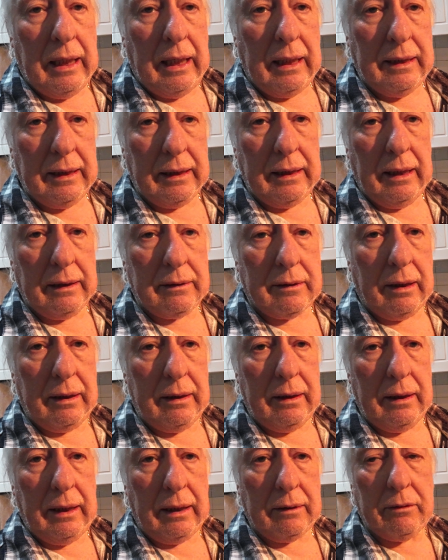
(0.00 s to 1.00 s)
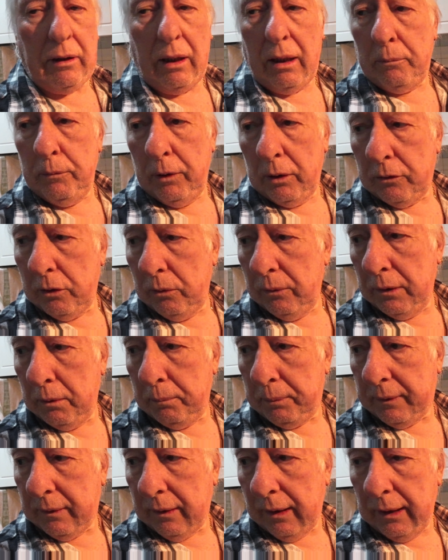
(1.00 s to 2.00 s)
I think that's all. I'm not doing the
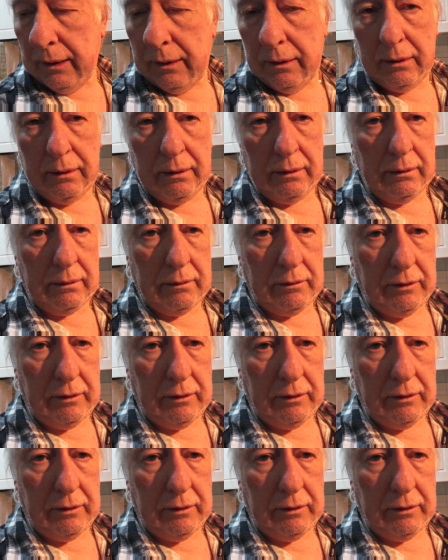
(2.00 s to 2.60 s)
potato